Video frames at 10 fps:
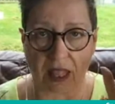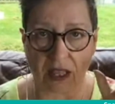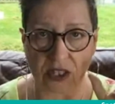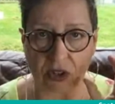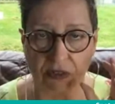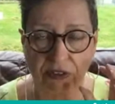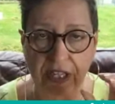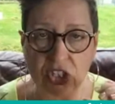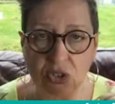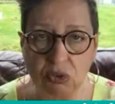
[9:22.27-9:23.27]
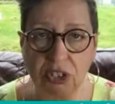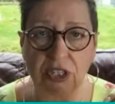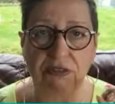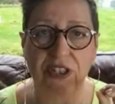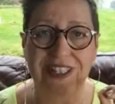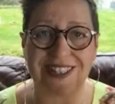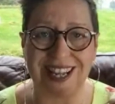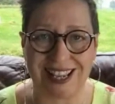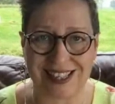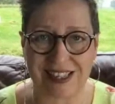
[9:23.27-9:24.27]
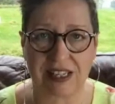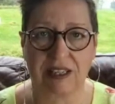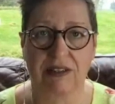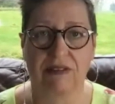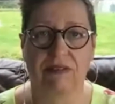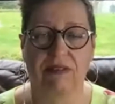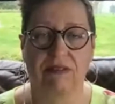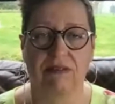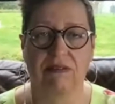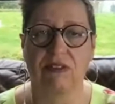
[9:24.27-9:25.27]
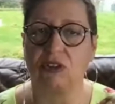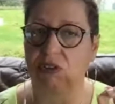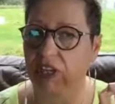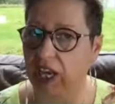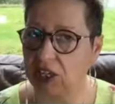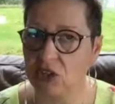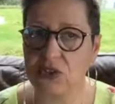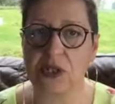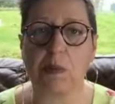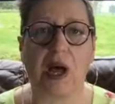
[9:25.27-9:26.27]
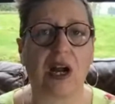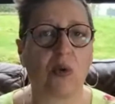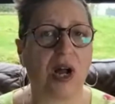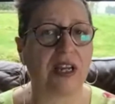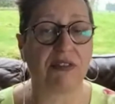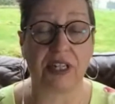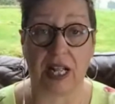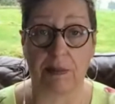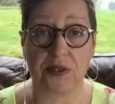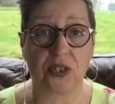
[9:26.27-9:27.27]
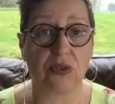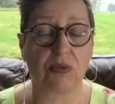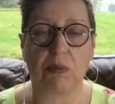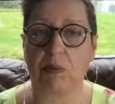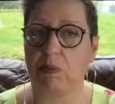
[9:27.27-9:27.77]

So the Feng Shui of your desk, you can use the Bagua if it helps you.